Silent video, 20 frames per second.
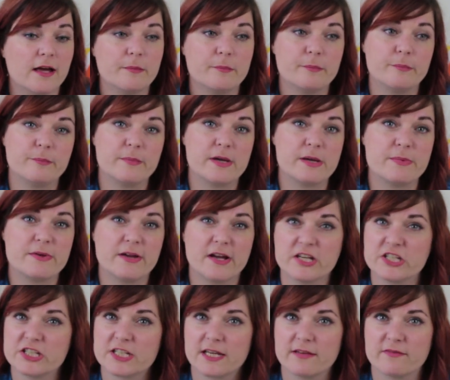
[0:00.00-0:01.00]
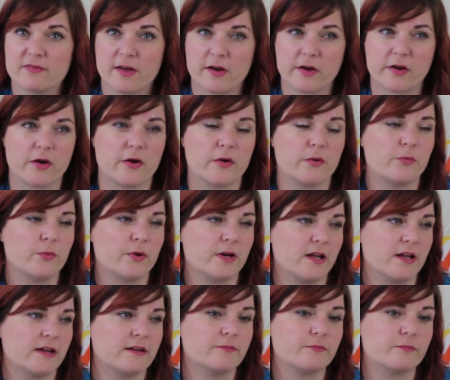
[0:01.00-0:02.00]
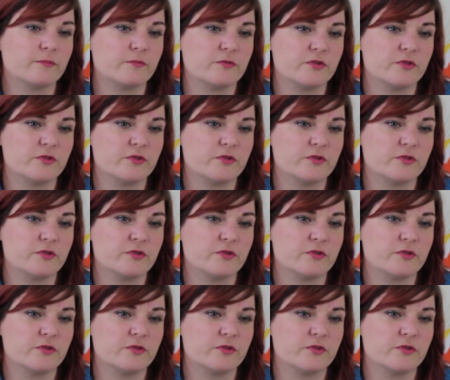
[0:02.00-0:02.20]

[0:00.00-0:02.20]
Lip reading: Maybe I should give that a go when I